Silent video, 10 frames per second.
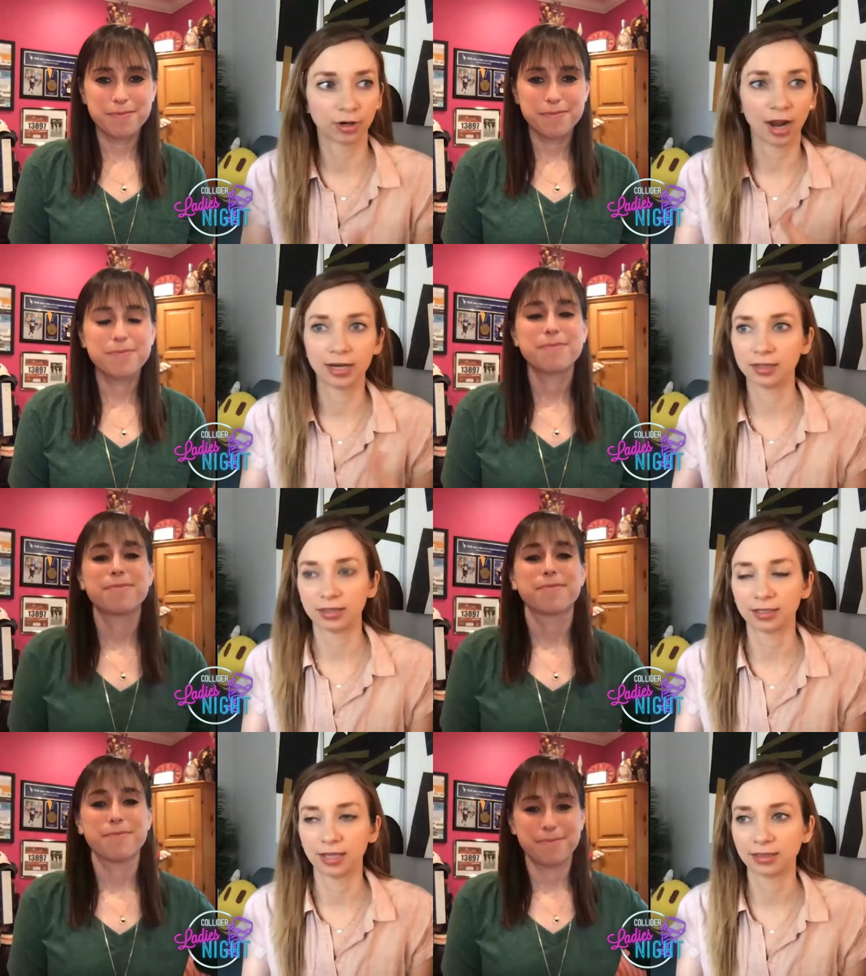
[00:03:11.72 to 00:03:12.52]
Speaker 1: or anything
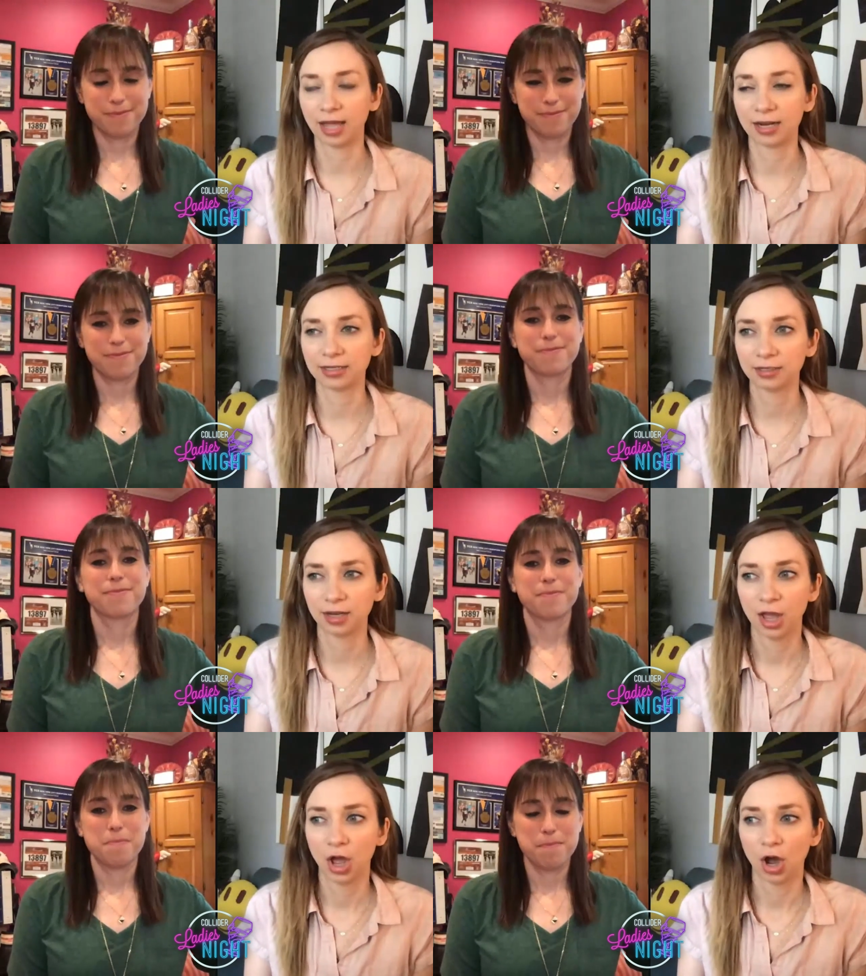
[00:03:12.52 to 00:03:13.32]
like that. I didn't
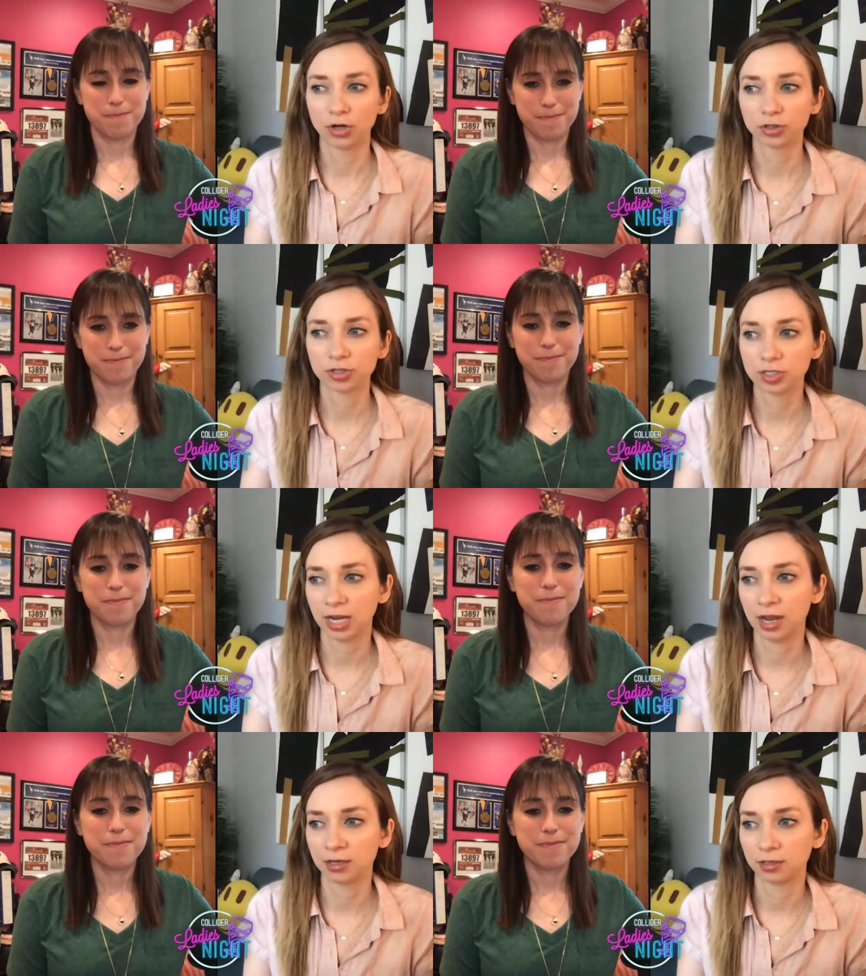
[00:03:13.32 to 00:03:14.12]

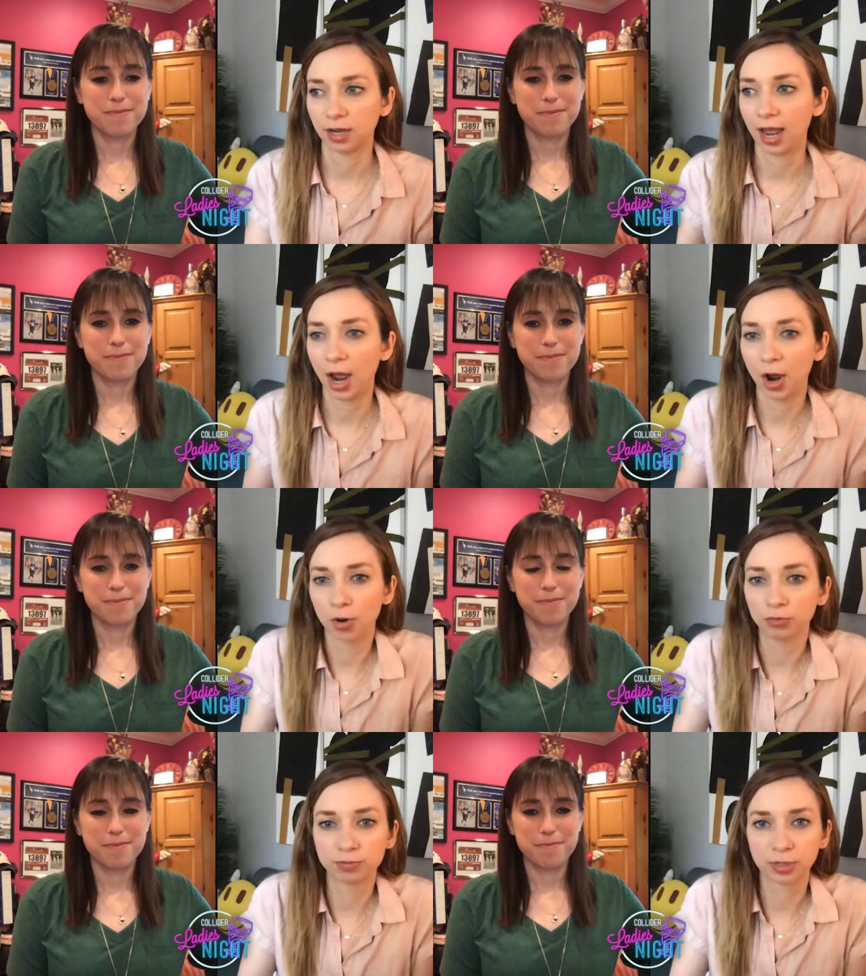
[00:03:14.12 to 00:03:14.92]
understand how
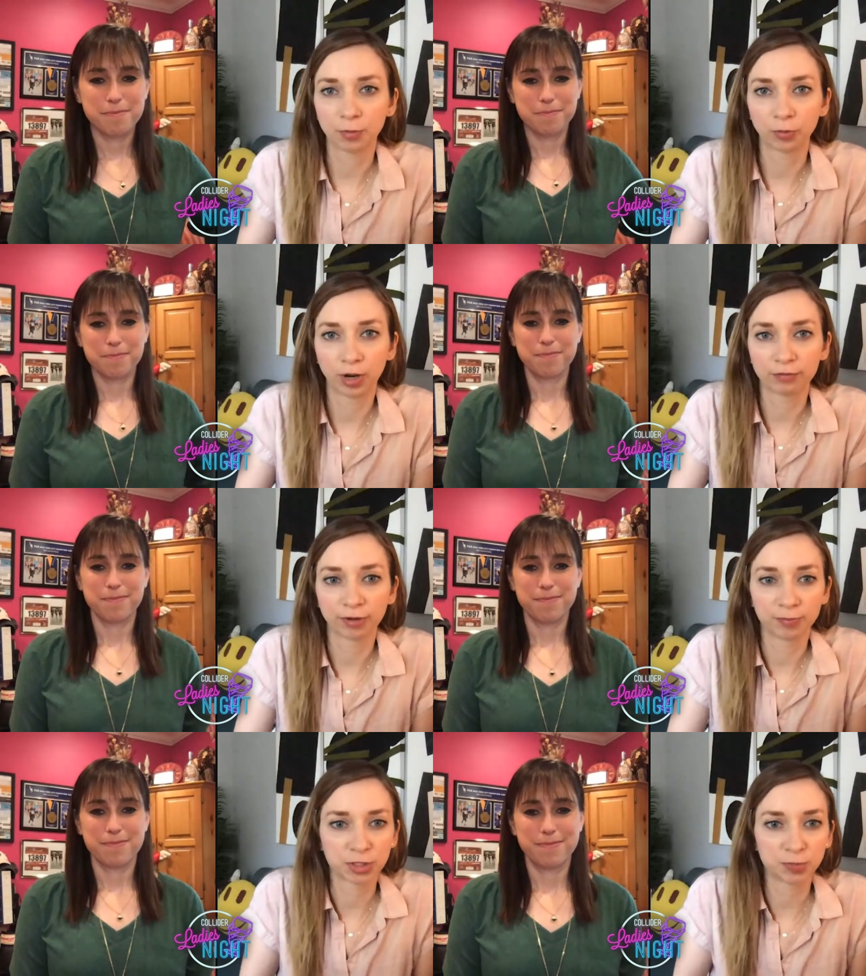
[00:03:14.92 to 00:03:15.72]
someone went from
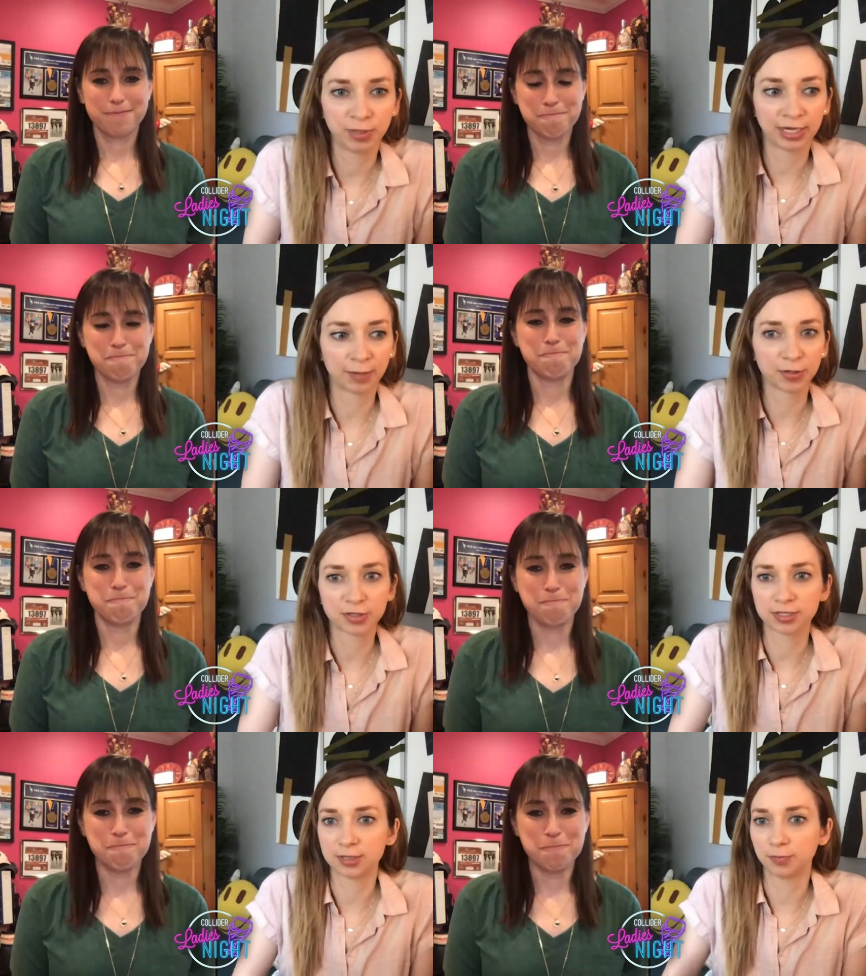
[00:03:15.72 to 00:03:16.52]
just being a
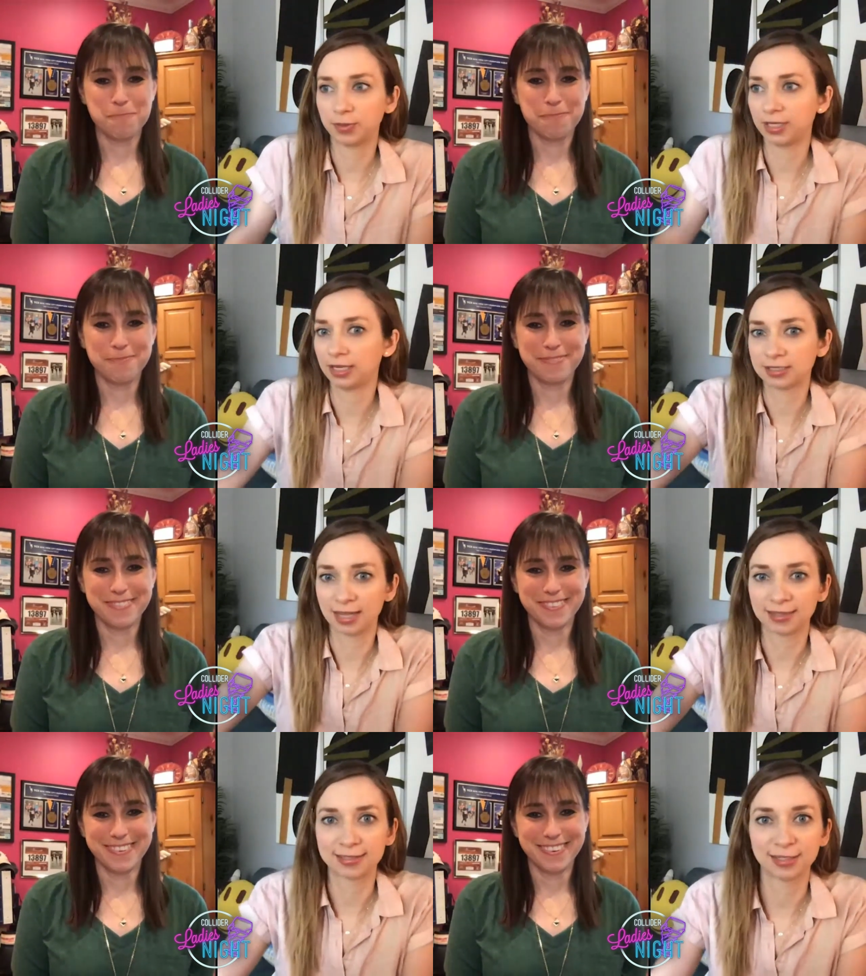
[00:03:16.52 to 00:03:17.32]
person to being inside the
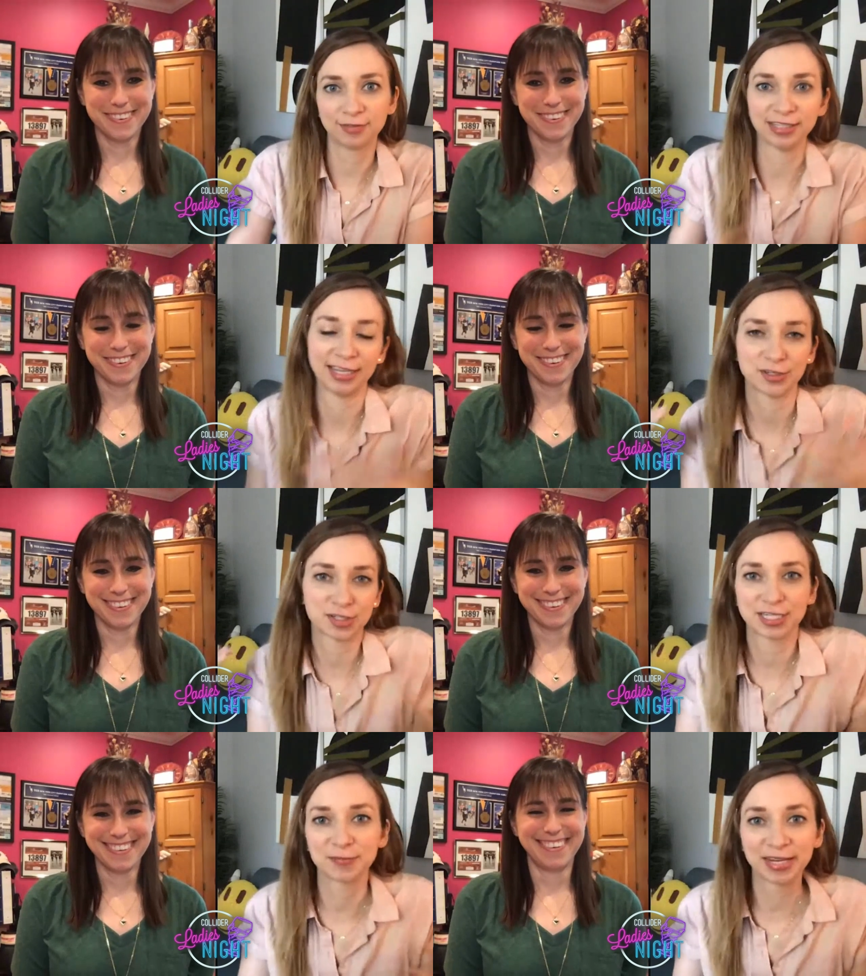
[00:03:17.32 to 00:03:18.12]
TV. Like it just
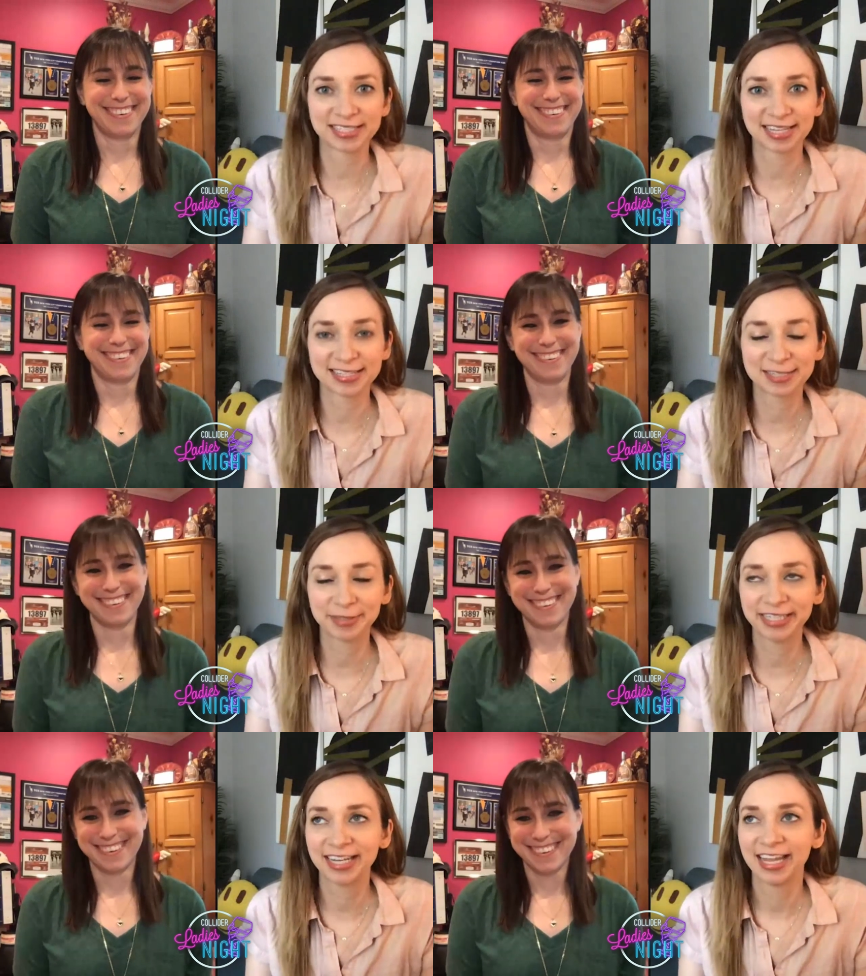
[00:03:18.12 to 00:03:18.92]
didn't make sense to me.